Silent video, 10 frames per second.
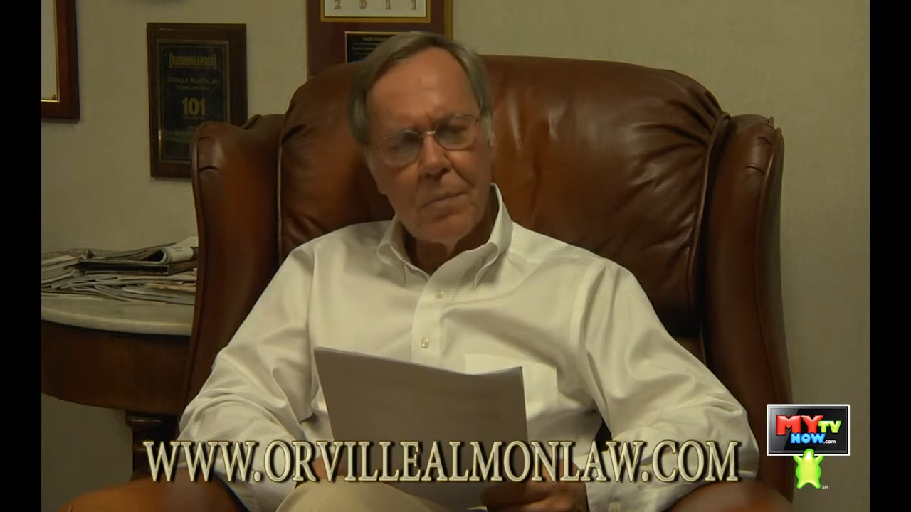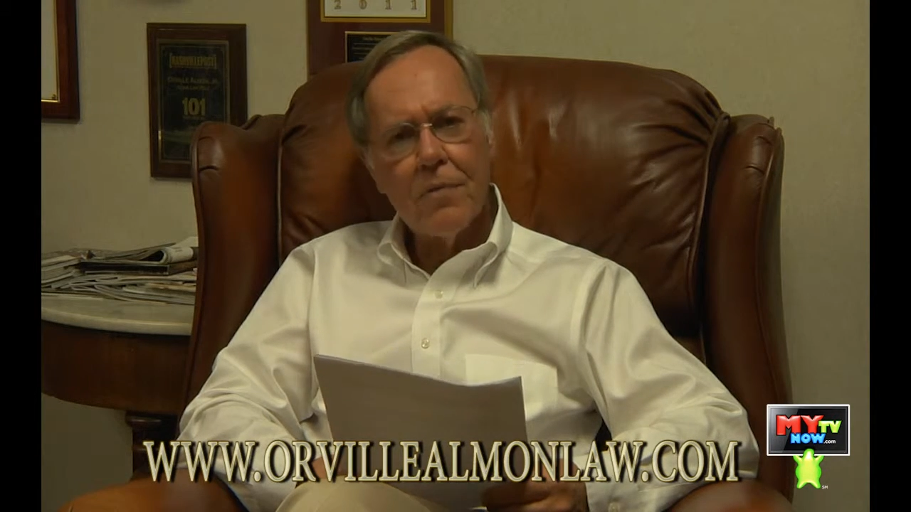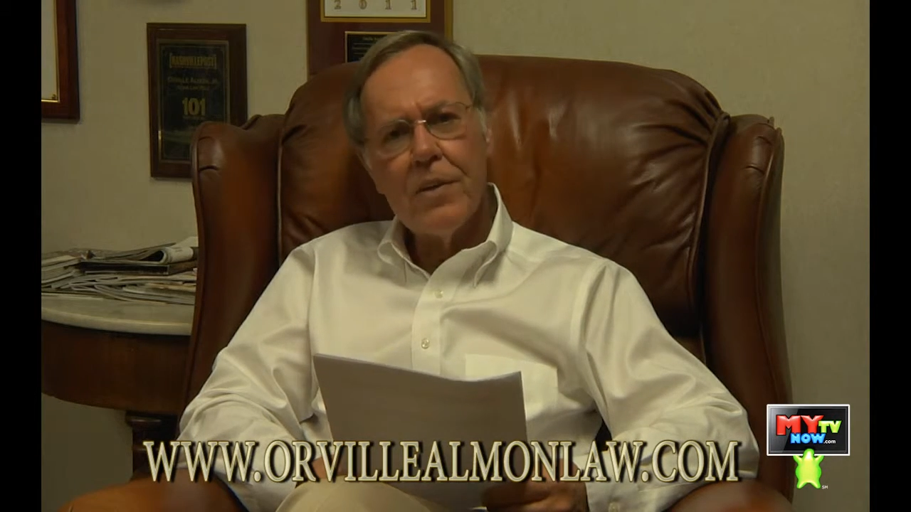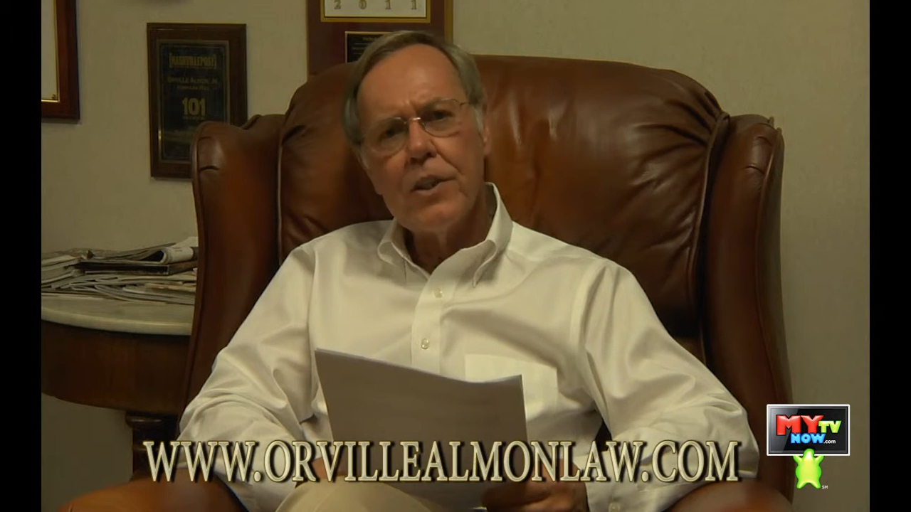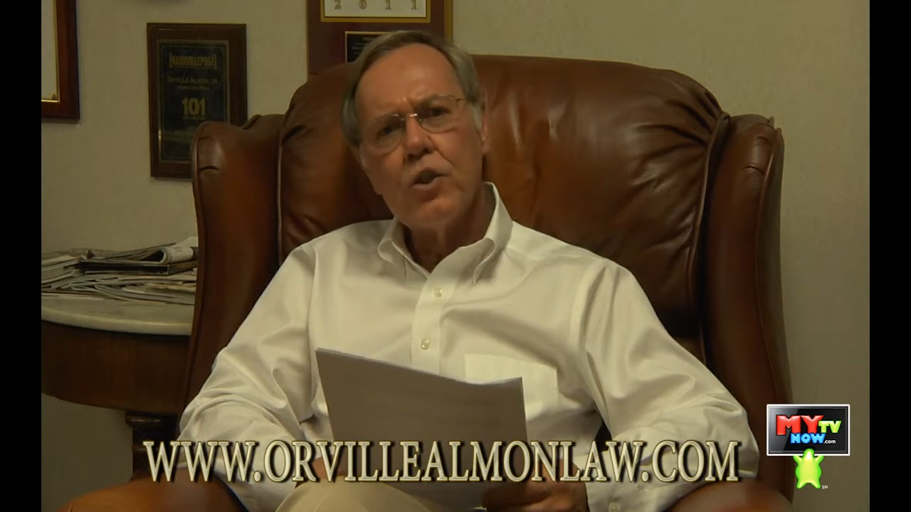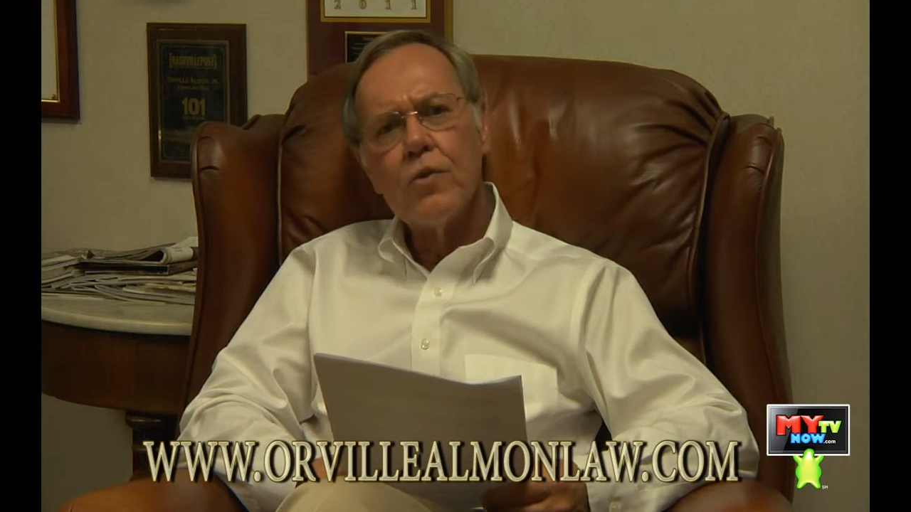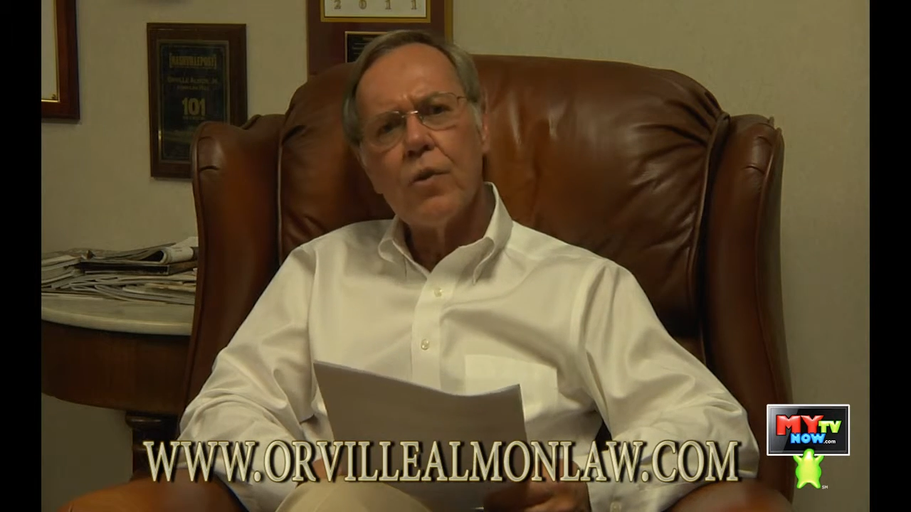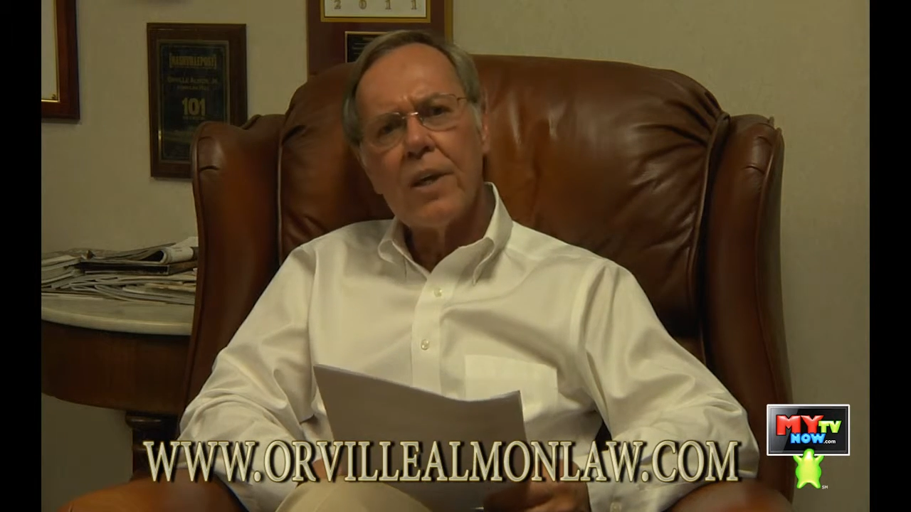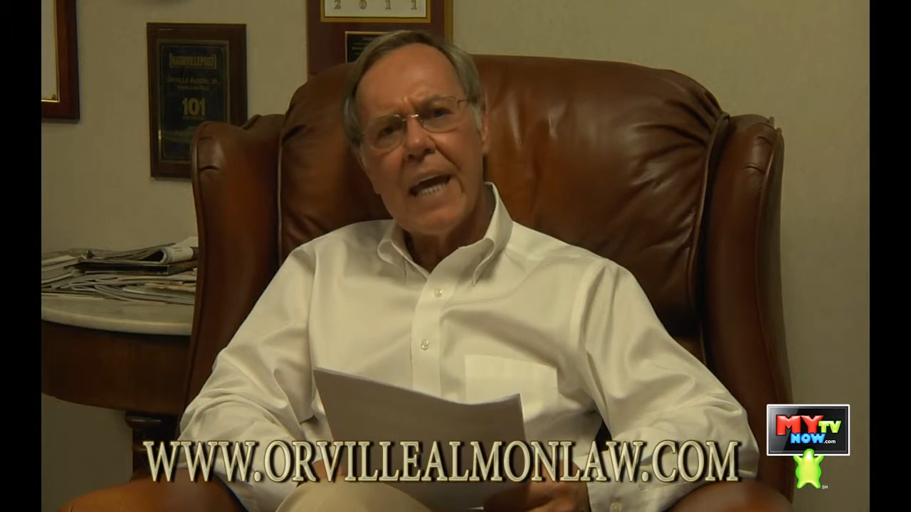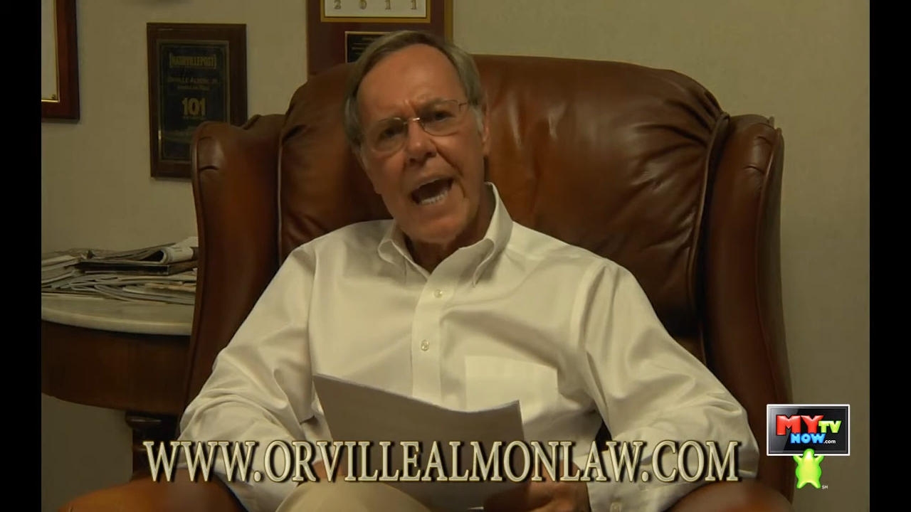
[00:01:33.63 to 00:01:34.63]
provisions
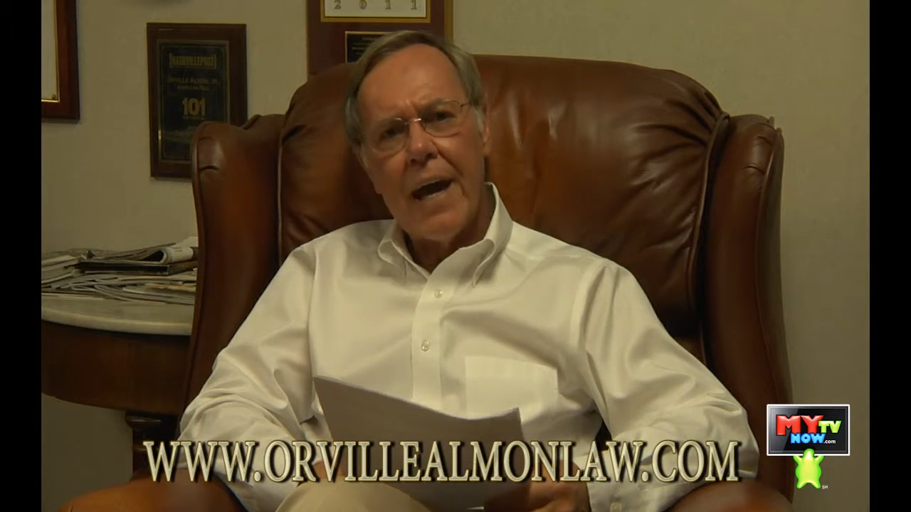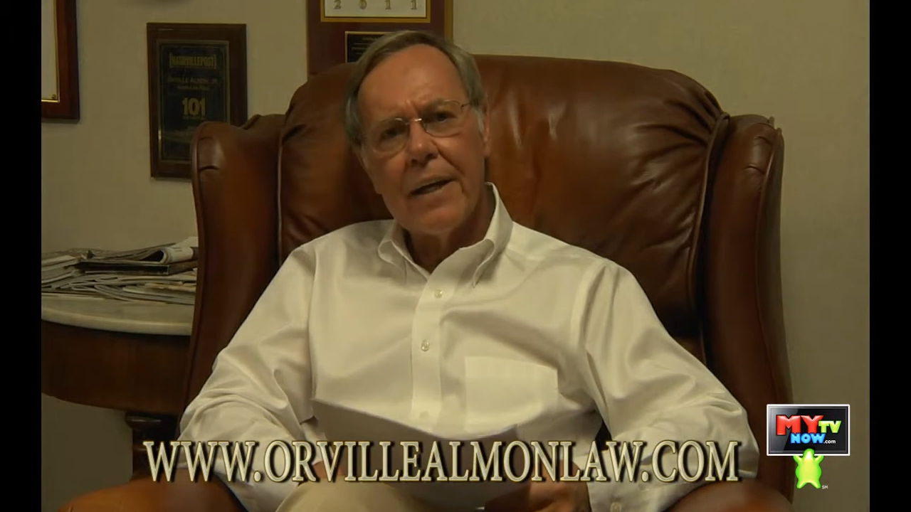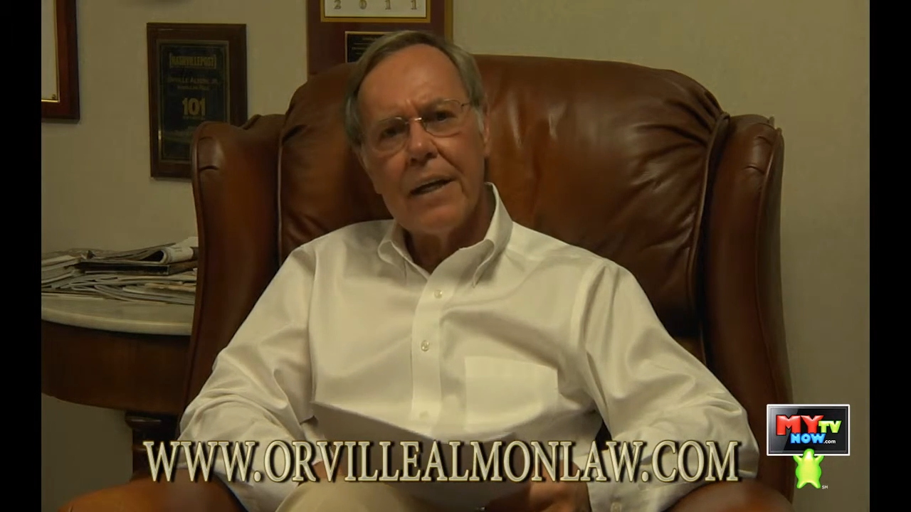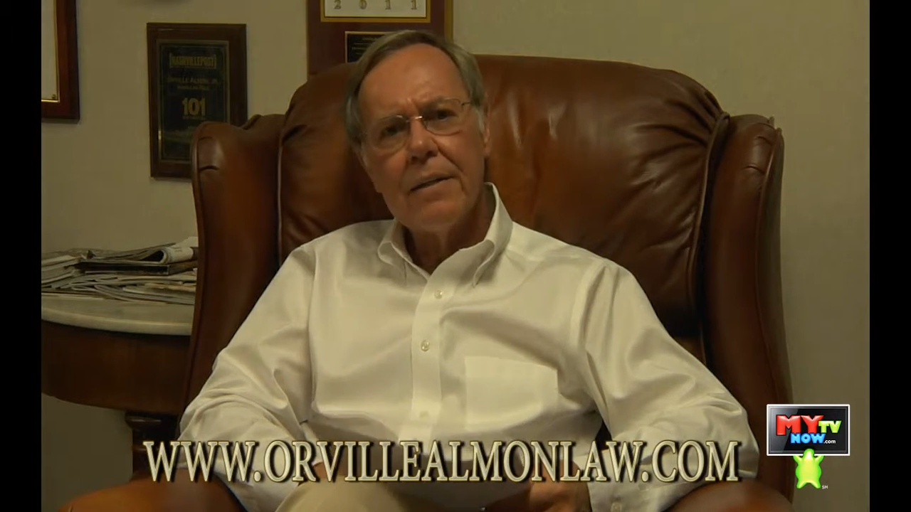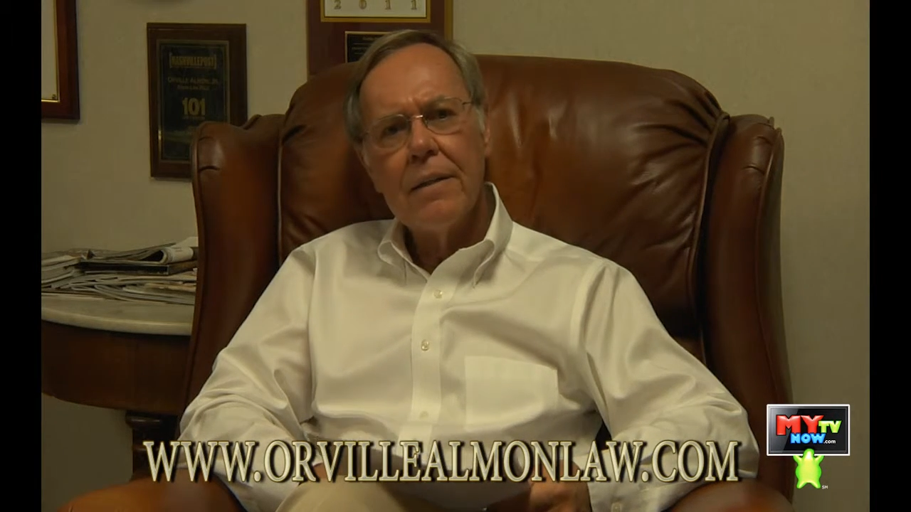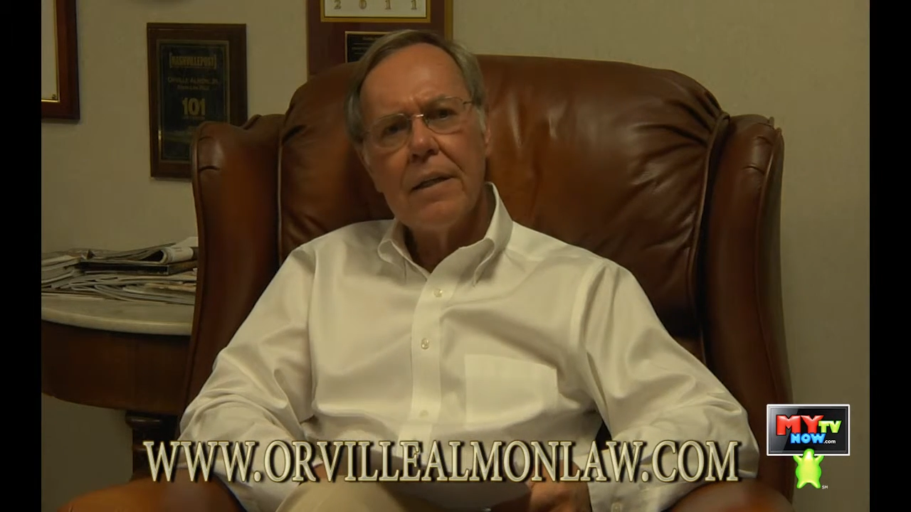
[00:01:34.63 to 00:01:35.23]
for accounting